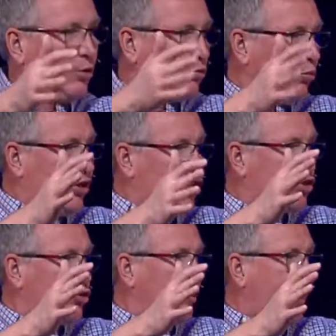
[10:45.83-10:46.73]
we
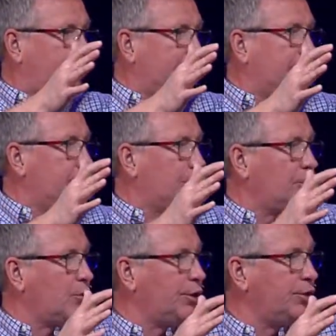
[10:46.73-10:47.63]
just do application
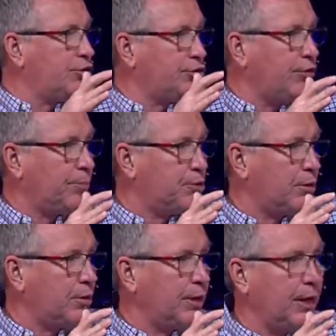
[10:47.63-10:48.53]
according to Scripture,
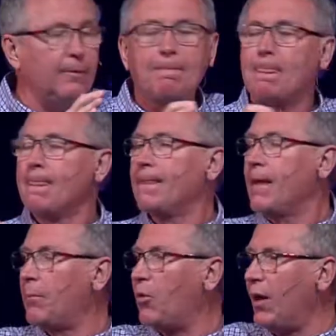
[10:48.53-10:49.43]
okay?
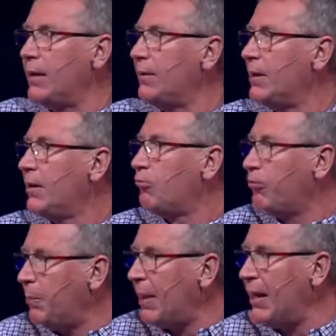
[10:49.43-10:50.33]
Number one,
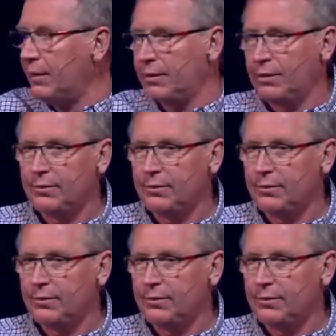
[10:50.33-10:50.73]
repent.